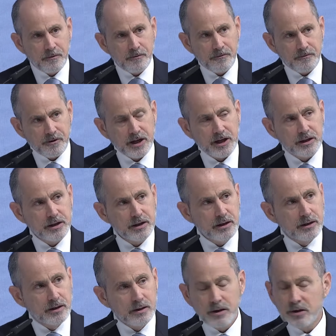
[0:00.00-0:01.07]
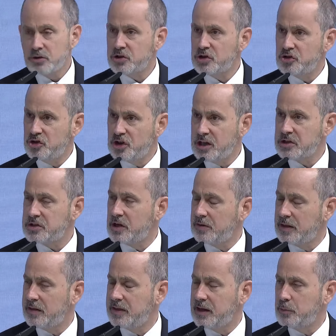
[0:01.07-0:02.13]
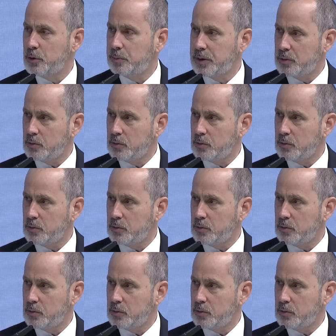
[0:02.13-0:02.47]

frankly, suggest that they will be,